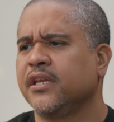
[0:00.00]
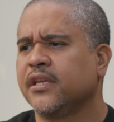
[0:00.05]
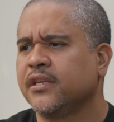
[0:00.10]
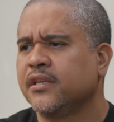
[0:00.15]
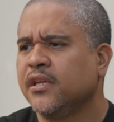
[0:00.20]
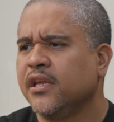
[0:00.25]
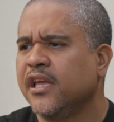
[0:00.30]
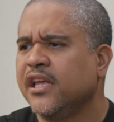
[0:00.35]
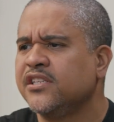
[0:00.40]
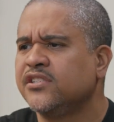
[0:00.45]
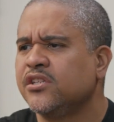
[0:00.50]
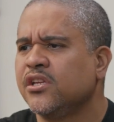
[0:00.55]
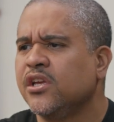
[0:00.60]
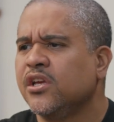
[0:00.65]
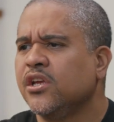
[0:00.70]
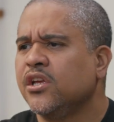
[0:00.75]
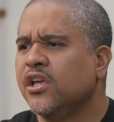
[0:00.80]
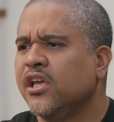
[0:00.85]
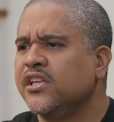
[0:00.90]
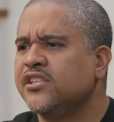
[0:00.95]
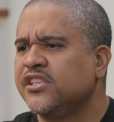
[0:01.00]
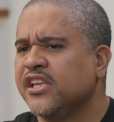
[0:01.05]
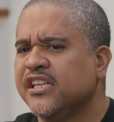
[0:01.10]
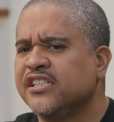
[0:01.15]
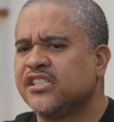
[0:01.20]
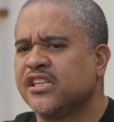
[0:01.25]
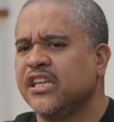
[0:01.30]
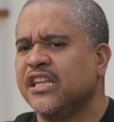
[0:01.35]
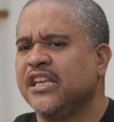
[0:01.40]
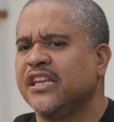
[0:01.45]
Working on it's, it? It's,
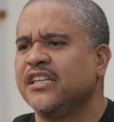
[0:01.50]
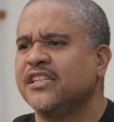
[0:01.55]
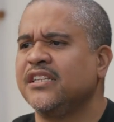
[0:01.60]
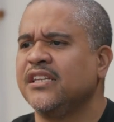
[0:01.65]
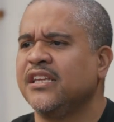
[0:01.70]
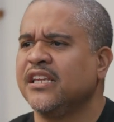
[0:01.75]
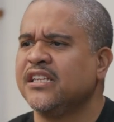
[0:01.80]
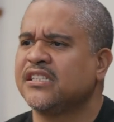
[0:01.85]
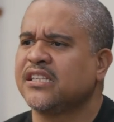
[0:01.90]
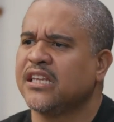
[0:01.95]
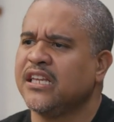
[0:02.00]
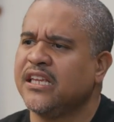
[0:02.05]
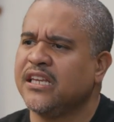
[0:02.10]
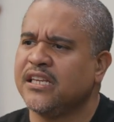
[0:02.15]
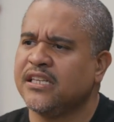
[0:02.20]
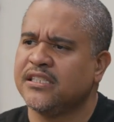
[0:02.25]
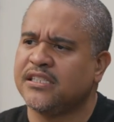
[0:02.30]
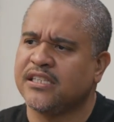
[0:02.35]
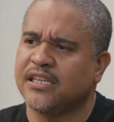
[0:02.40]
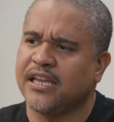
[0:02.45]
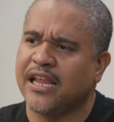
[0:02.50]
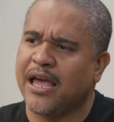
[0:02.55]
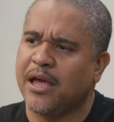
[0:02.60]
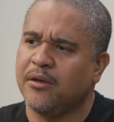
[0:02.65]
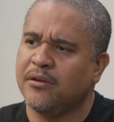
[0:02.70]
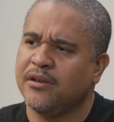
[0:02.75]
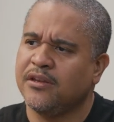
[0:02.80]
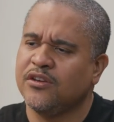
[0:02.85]
it's, leading, it's leading to that.